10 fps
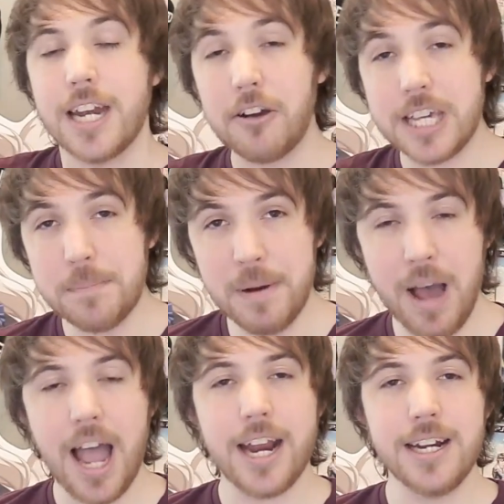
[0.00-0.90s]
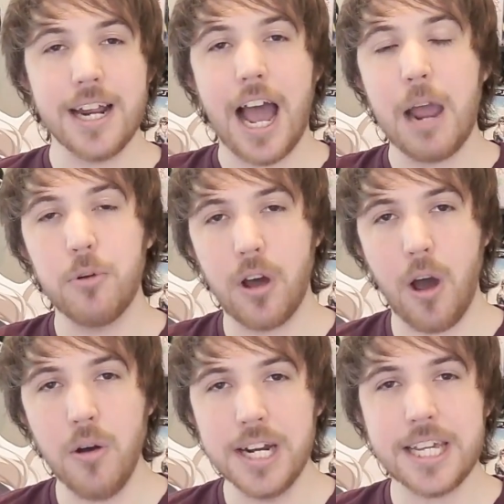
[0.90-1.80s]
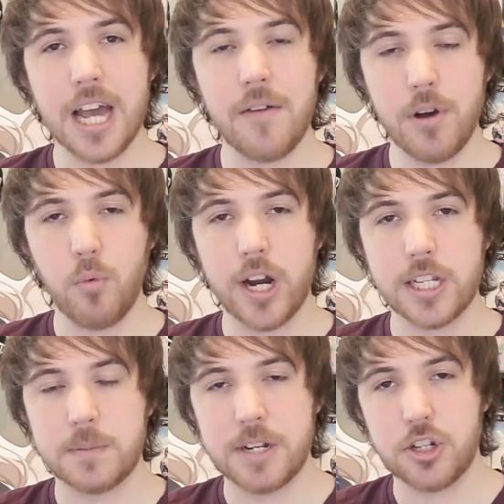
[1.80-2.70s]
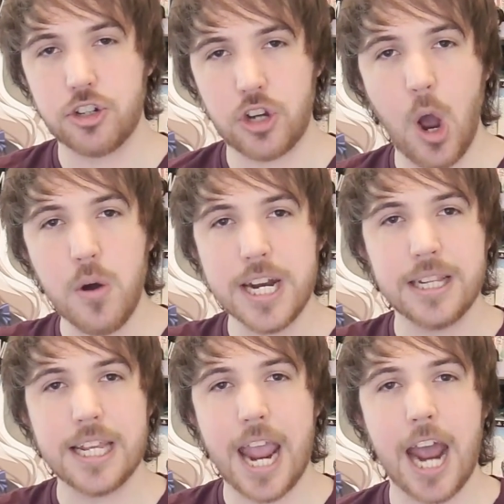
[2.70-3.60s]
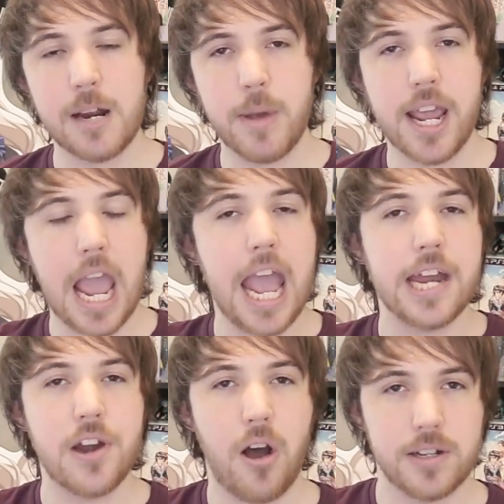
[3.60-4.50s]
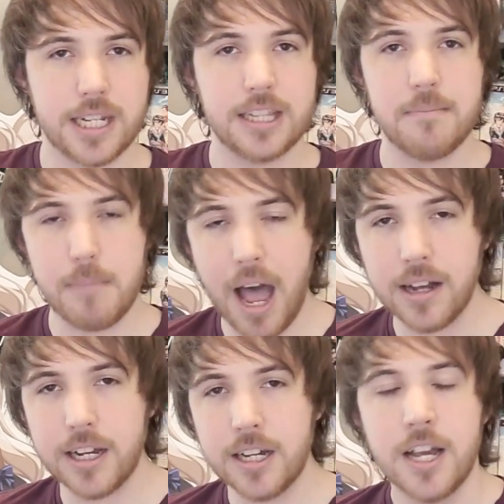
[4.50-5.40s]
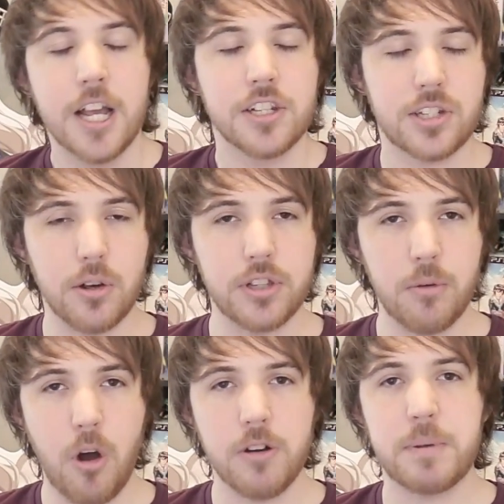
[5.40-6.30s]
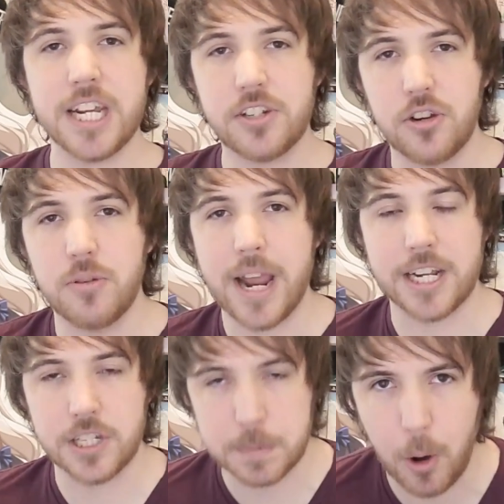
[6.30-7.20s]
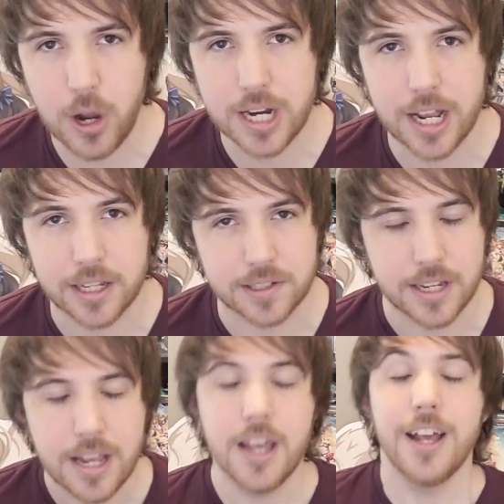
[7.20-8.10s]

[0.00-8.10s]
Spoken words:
Now keep in mind, I will only cover what has been shown in the anime and not in the manga, so there won't be too many spoilers.